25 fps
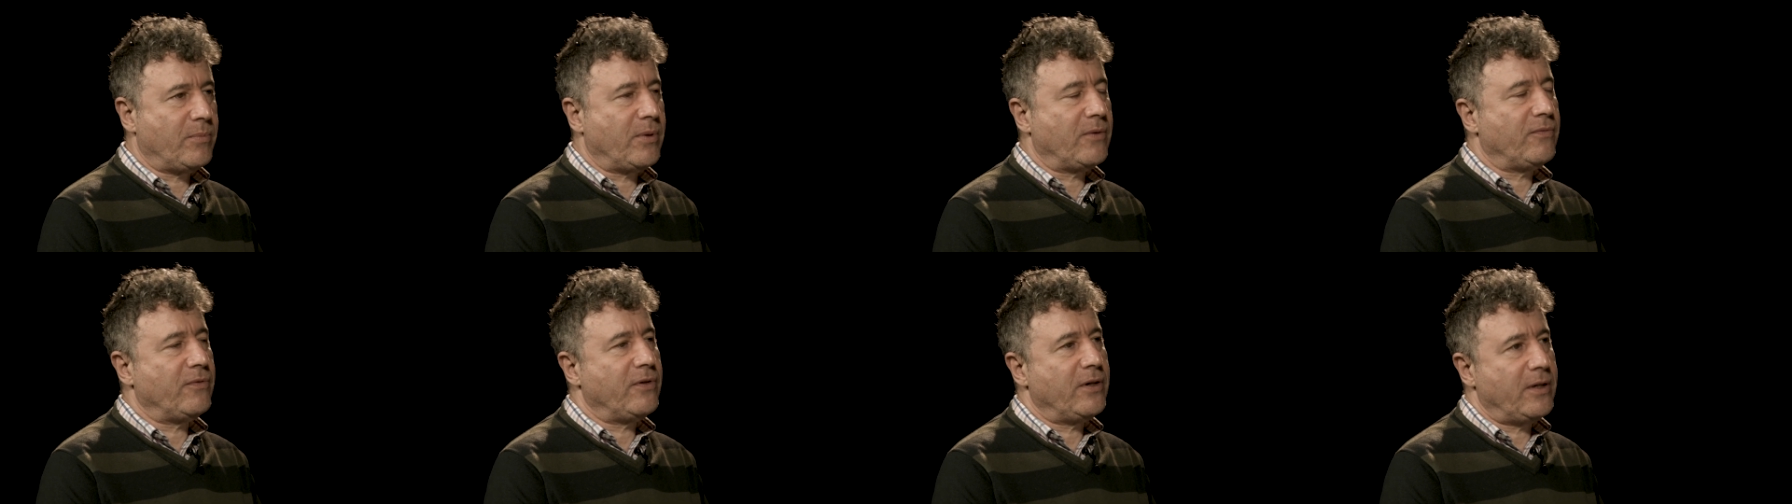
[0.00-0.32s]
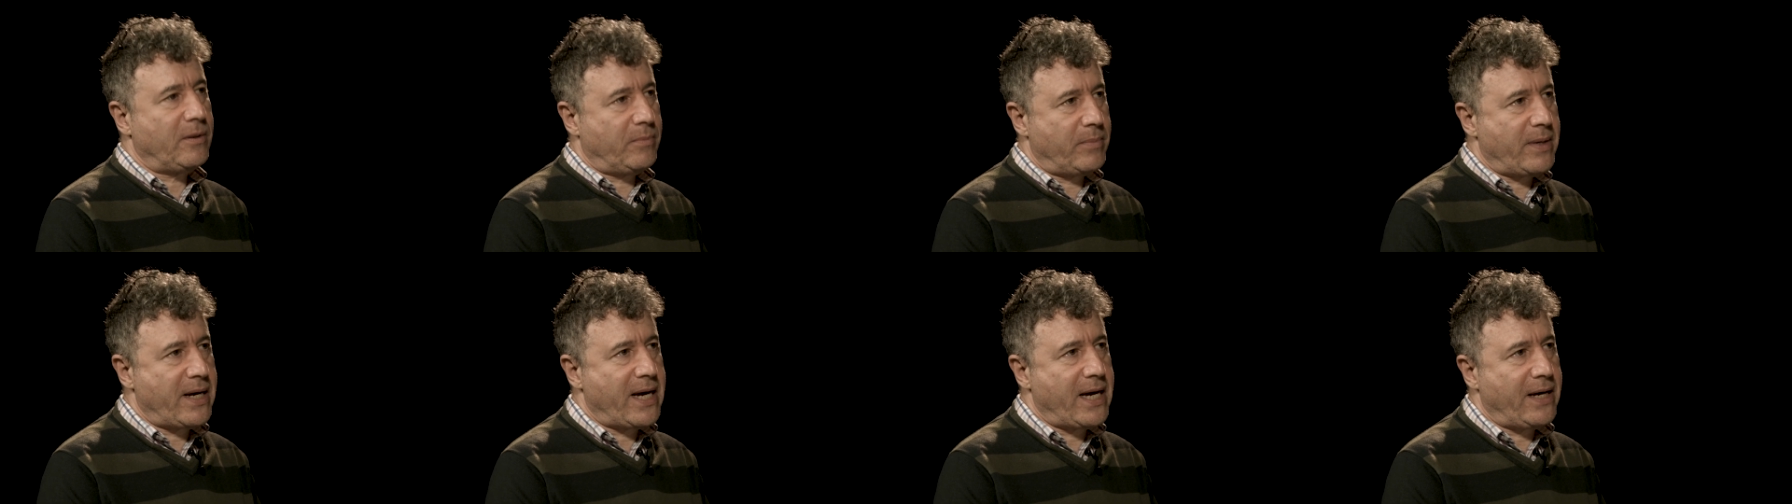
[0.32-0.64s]

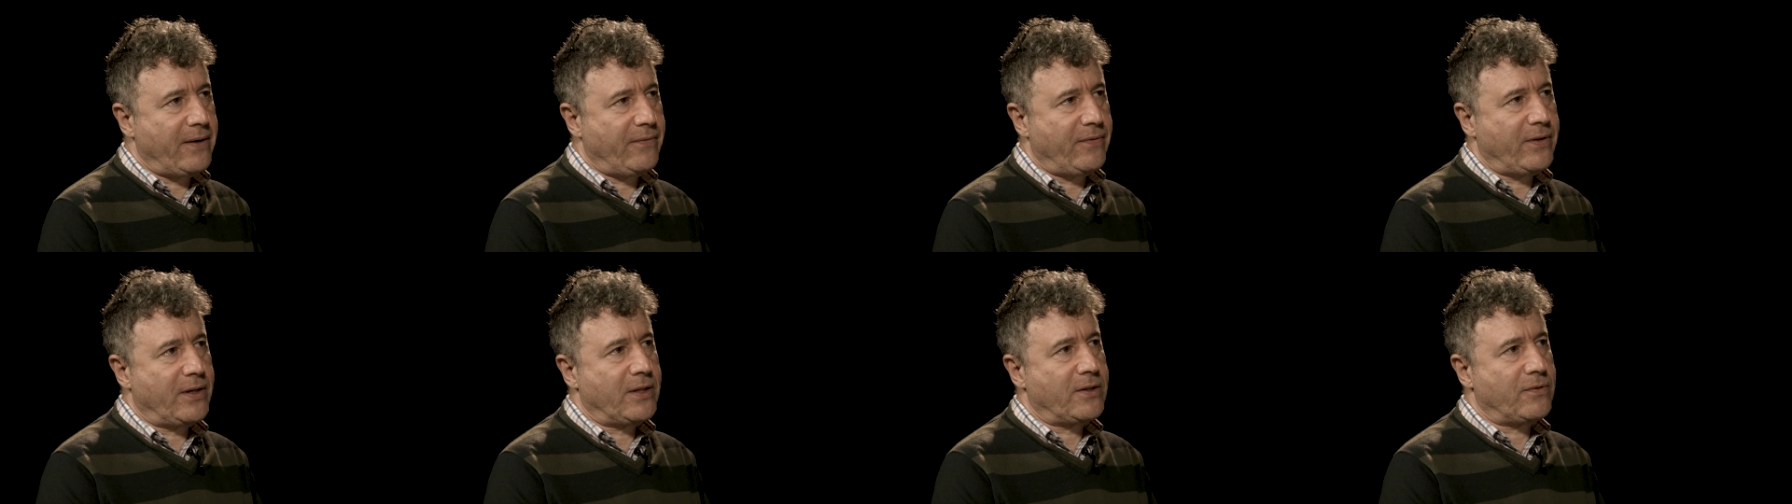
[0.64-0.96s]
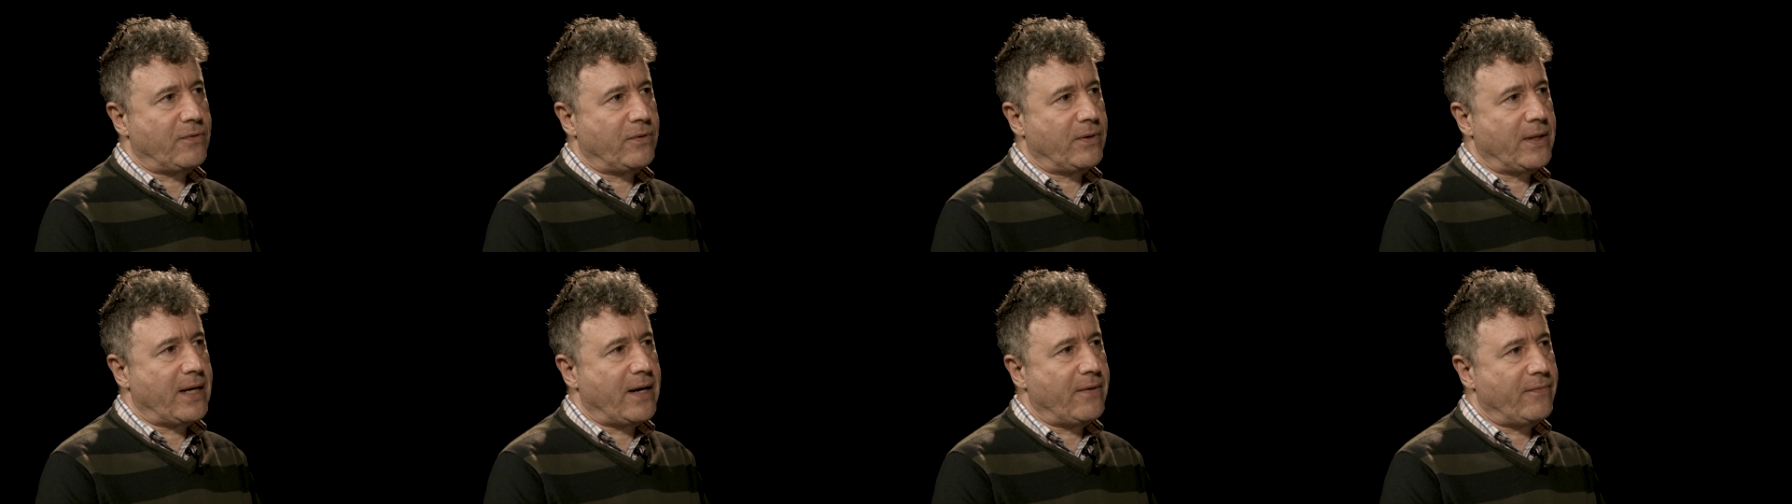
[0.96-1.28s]
preferred behaviors
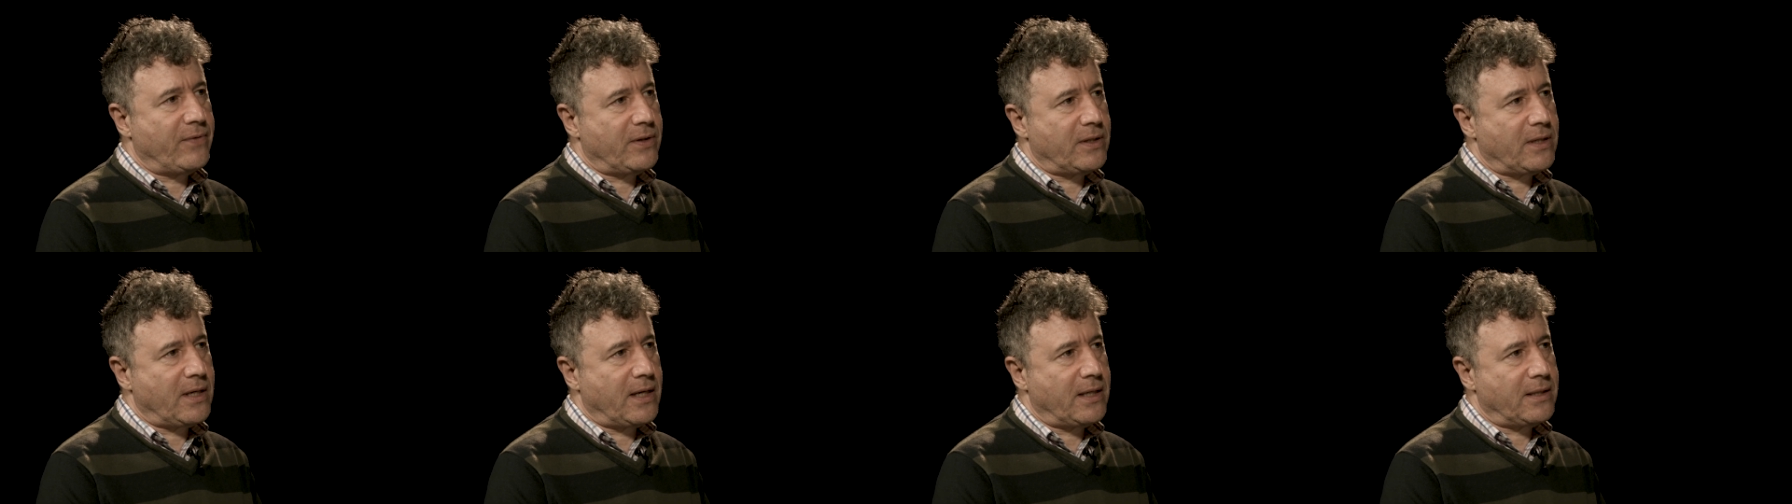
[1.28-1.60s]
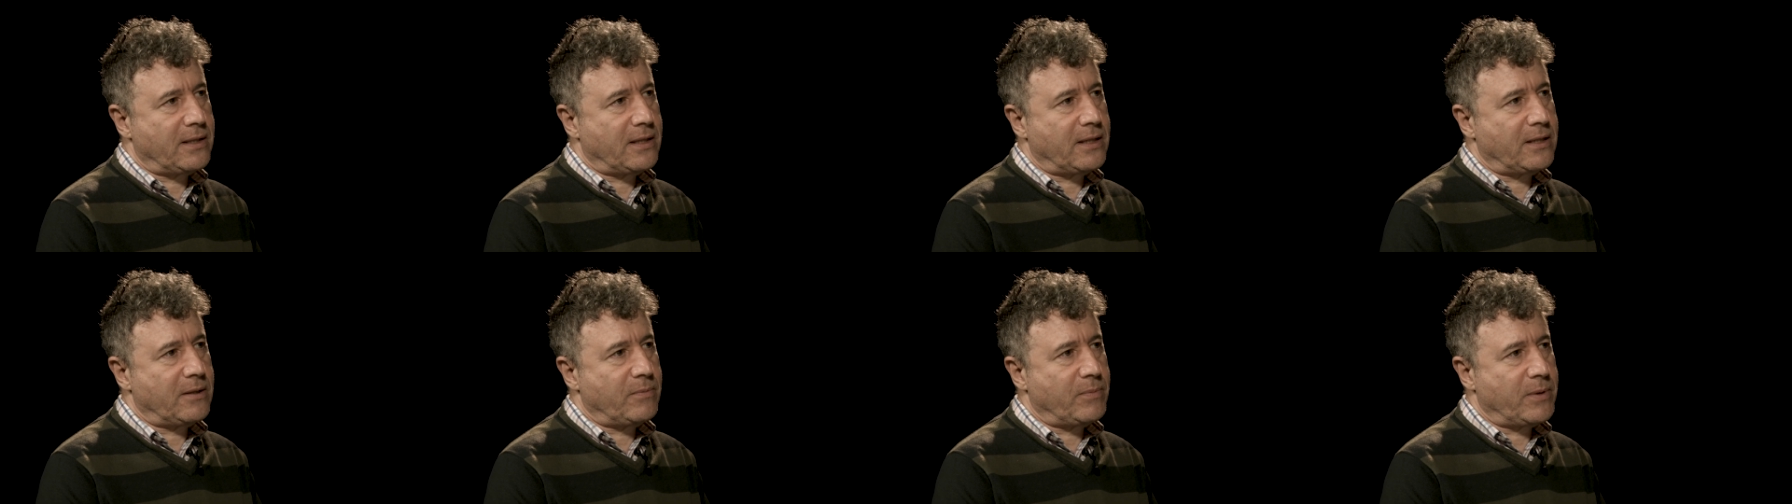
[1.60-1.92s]
from the
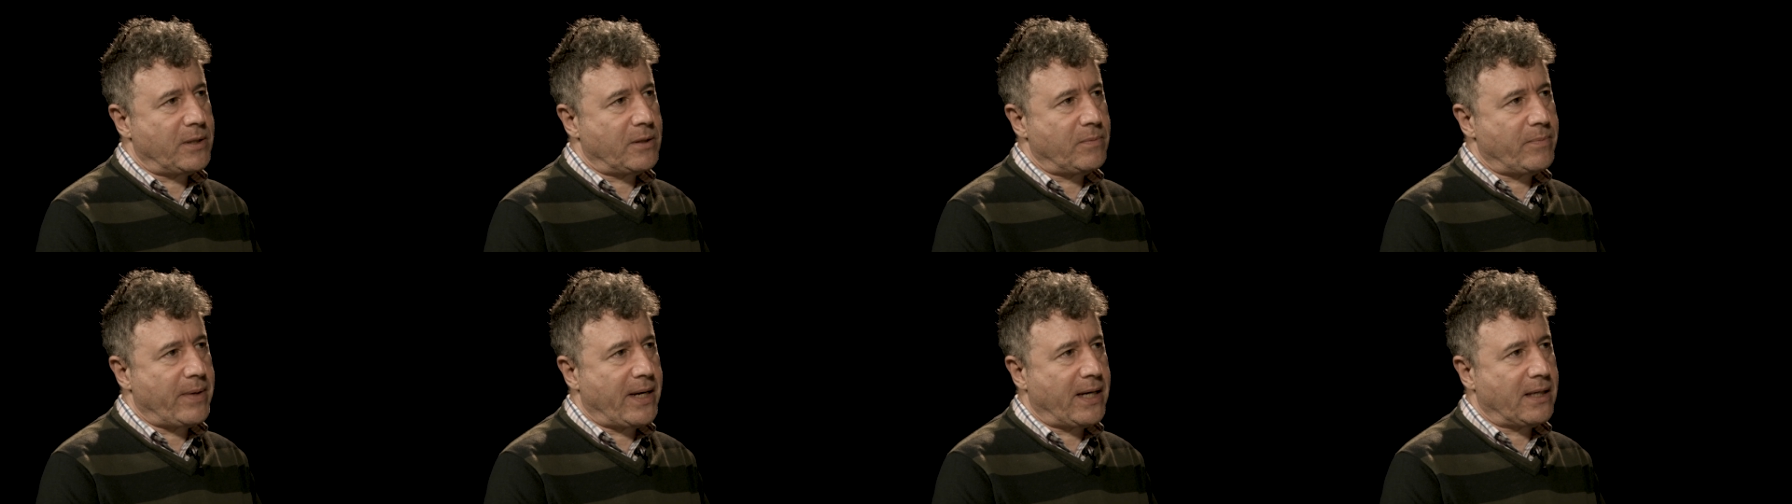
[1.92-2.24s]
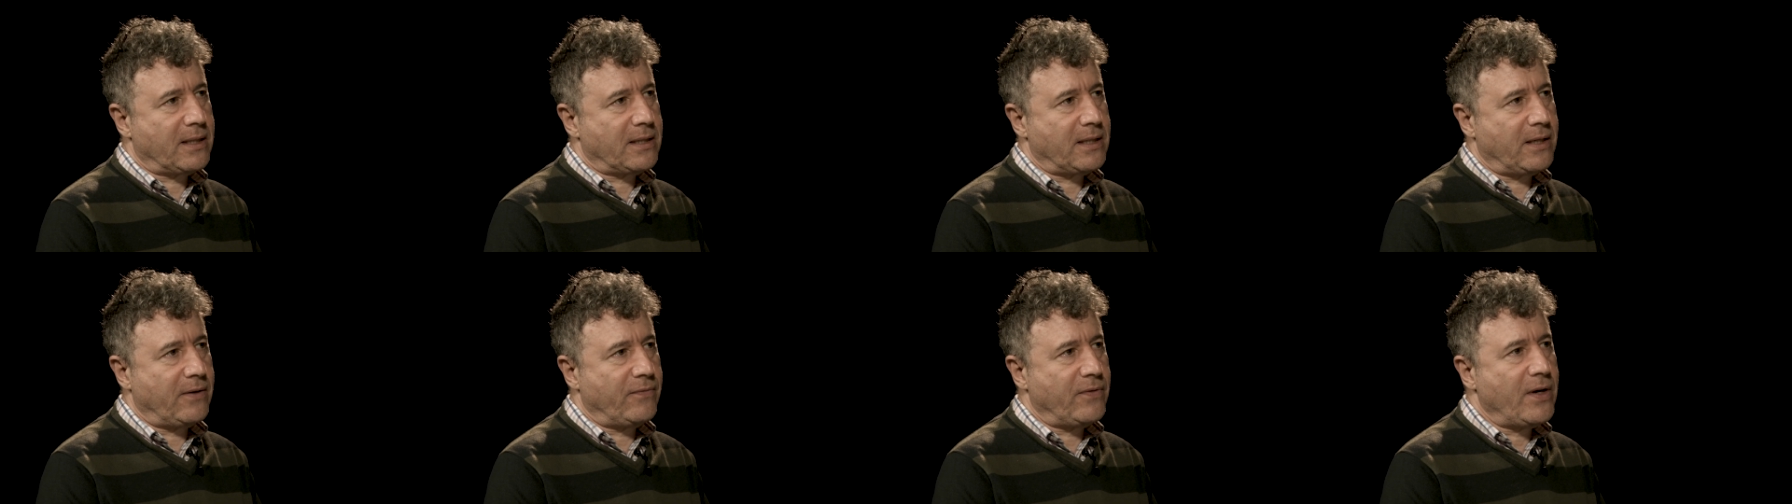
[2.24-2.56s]
advertiser's
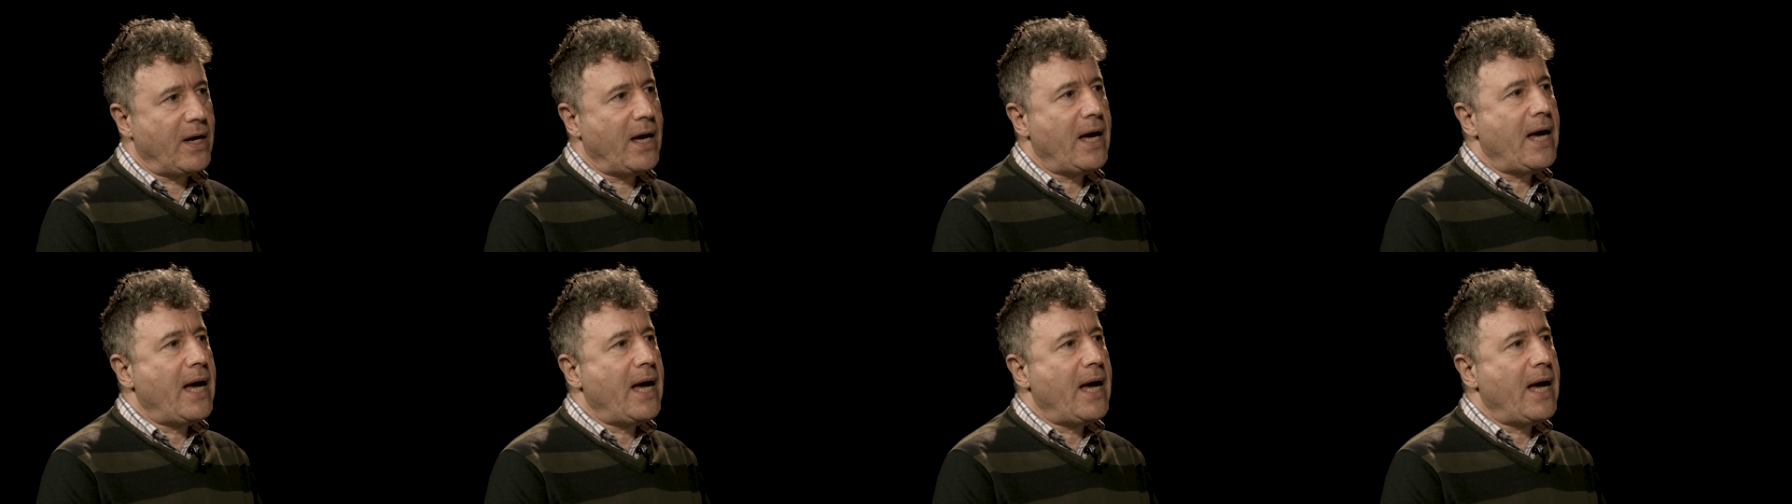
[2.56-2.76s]
perspective.